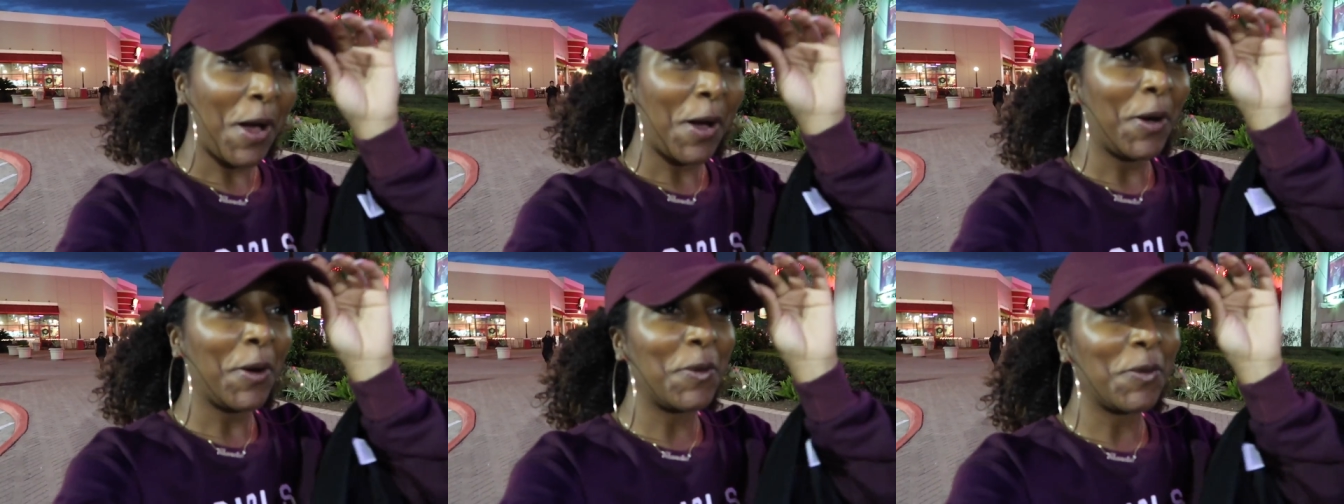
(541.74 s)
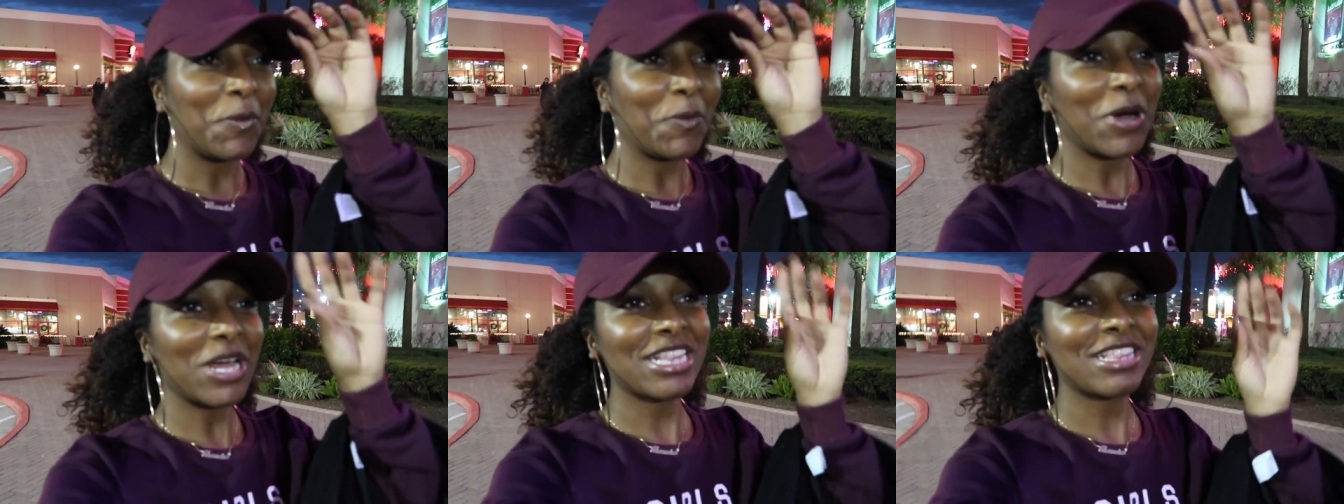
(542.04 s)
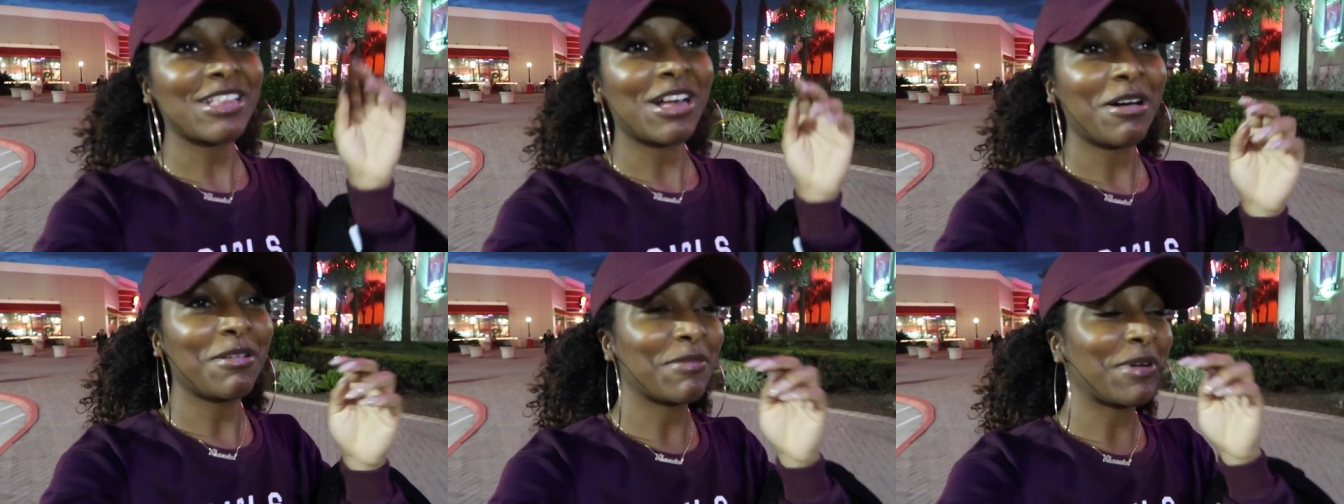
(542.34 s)
happened.
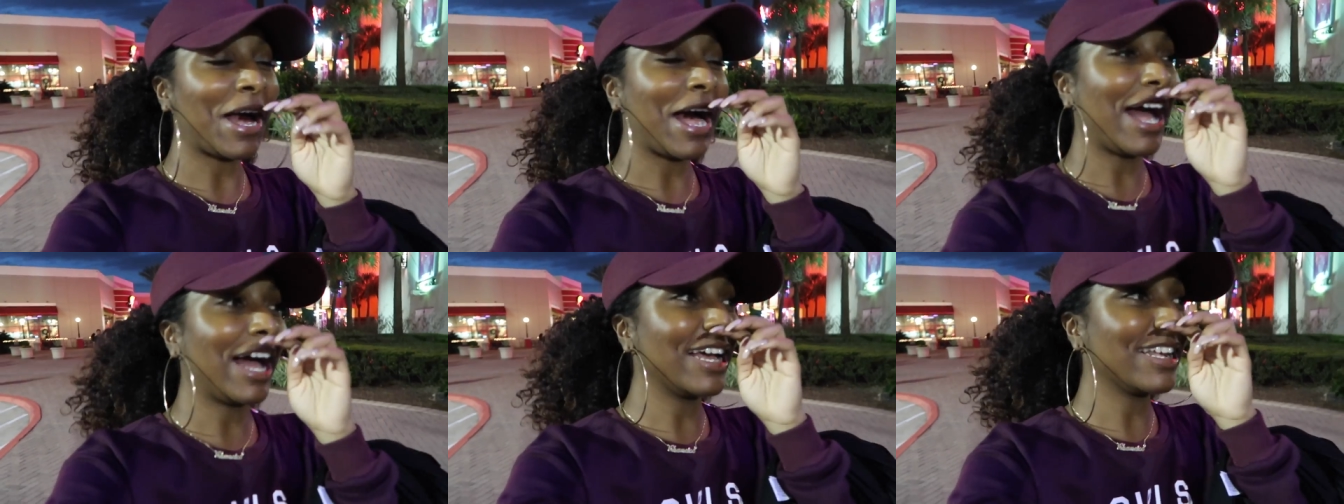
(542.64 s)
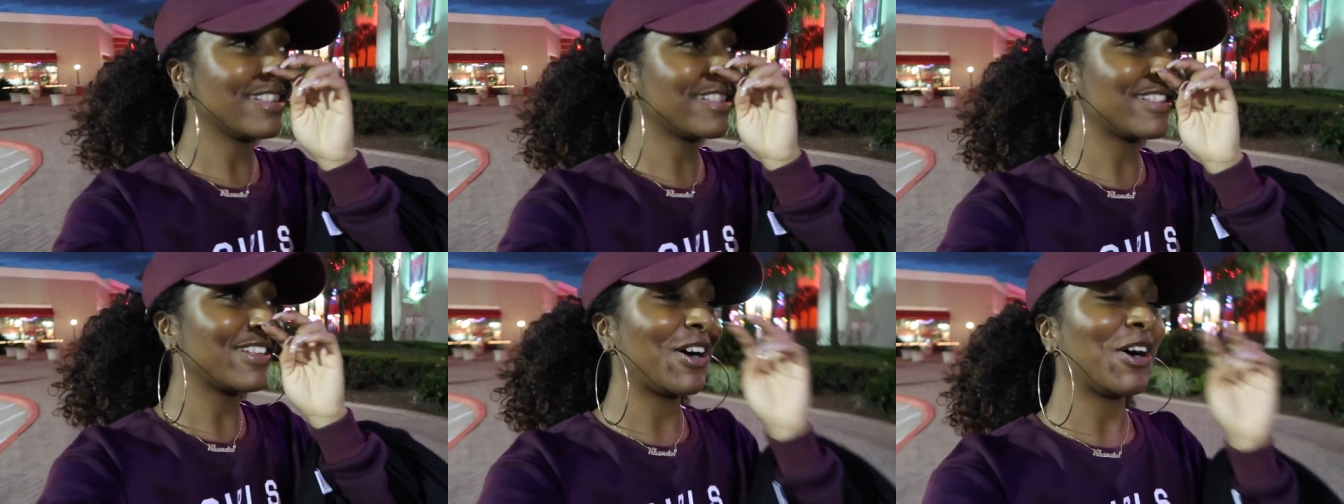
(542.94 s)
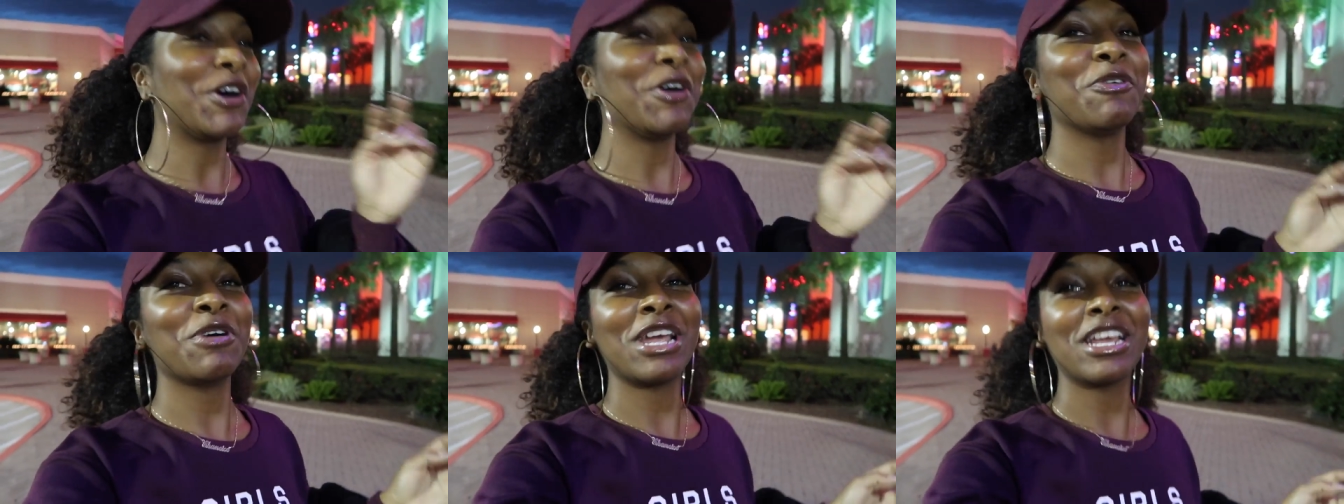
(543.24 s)
What's up, guys? Right.
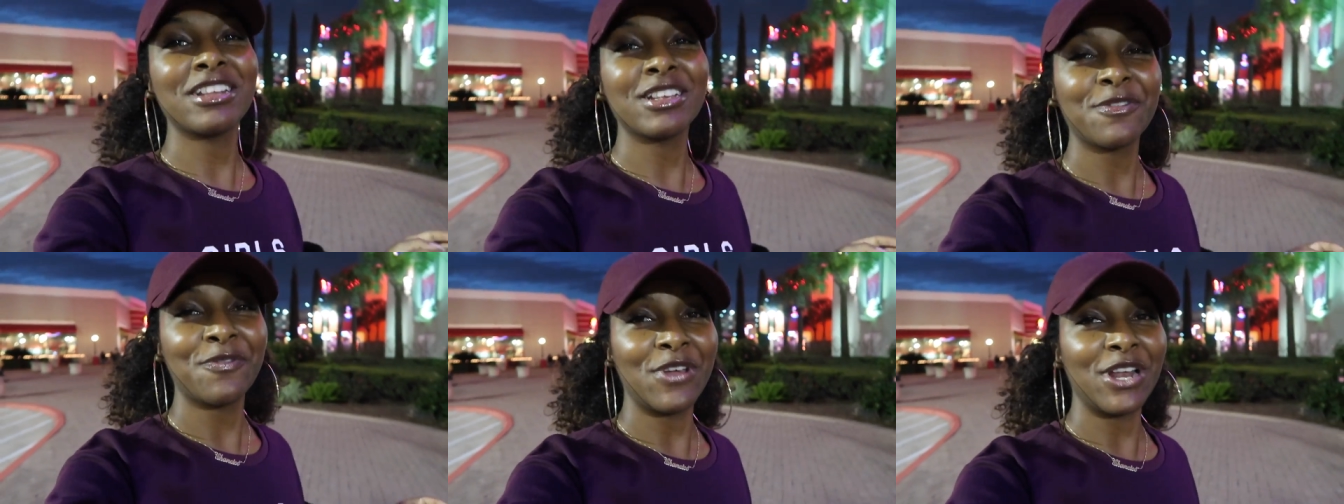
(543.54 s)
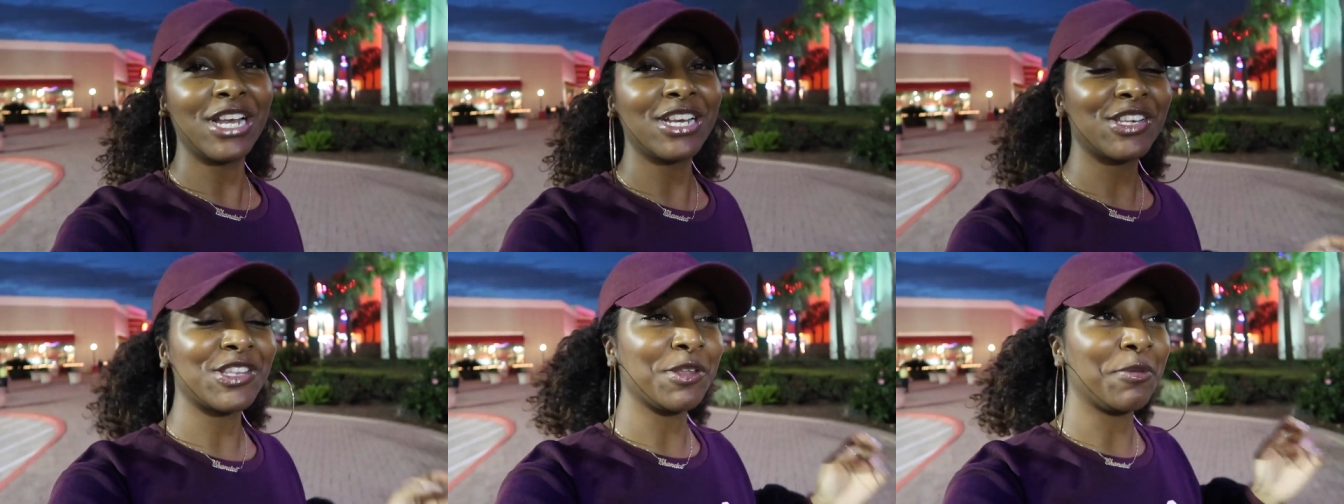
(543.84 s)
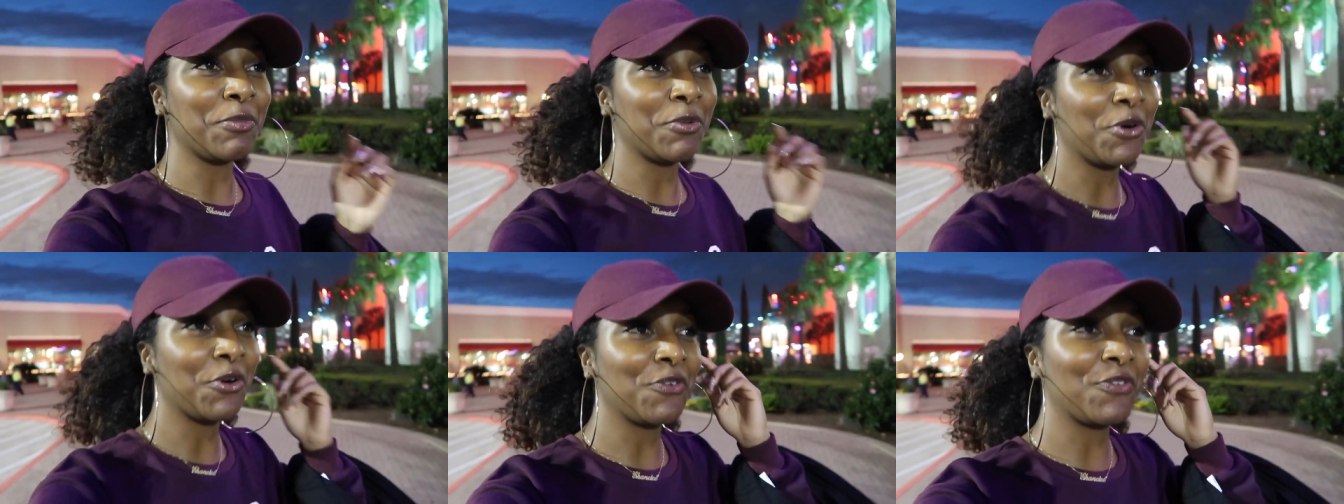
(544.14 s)
So we just finished
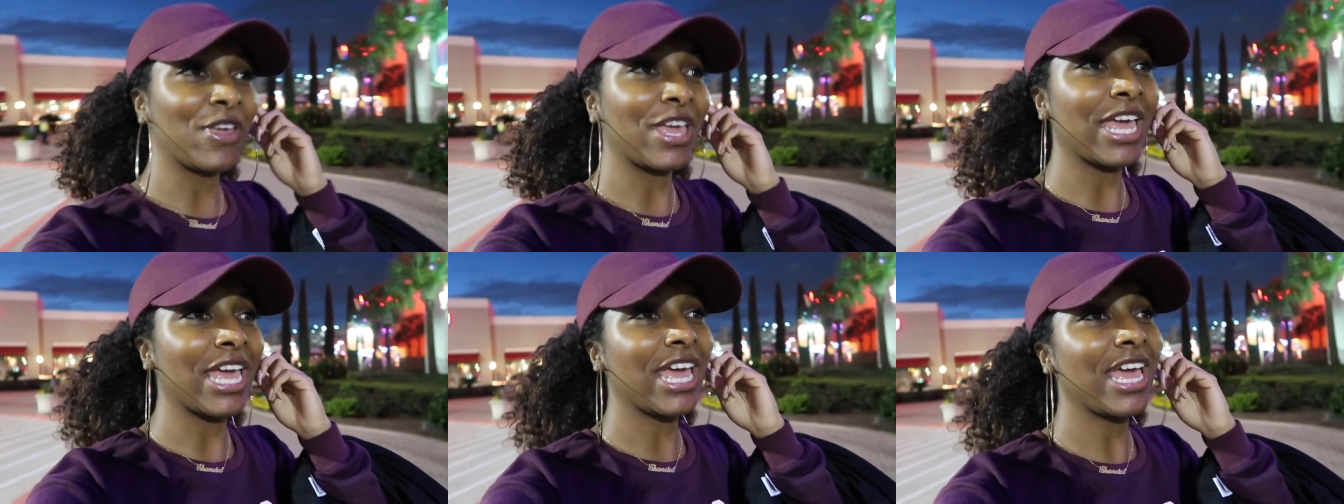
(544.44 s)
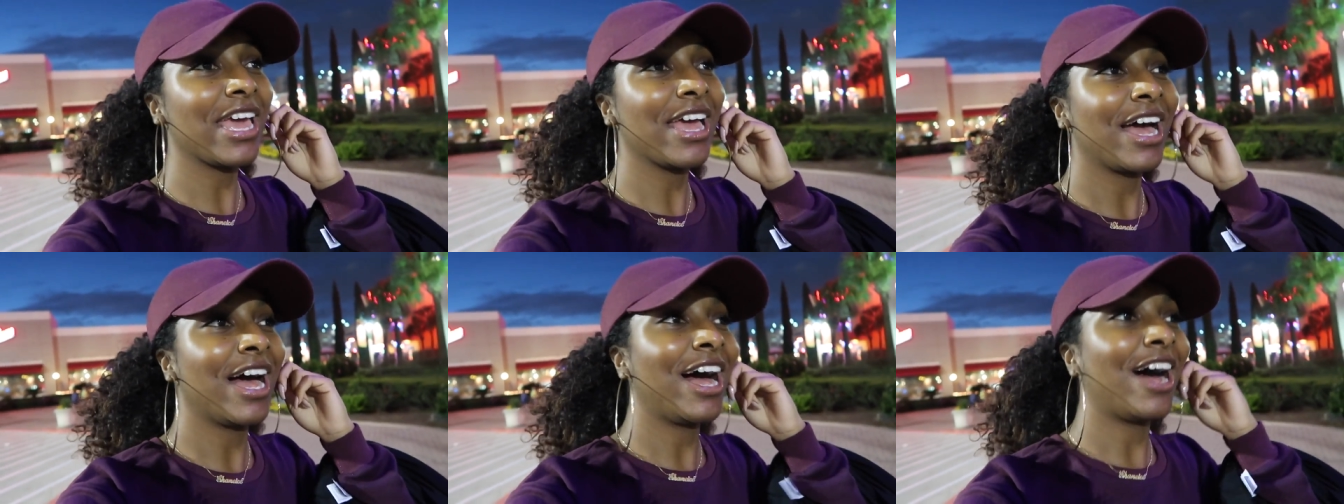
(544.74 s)
the movie